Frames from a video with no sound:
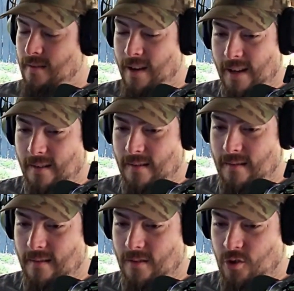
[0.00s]
Right?
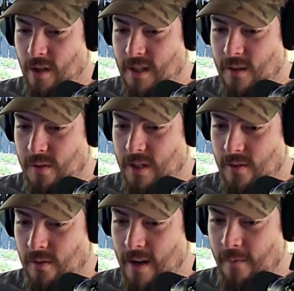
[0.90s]
Struck a deal with the
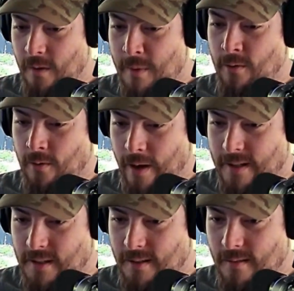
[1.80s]
Ukraine for the mineral
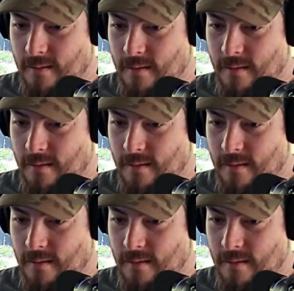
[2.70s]
rights.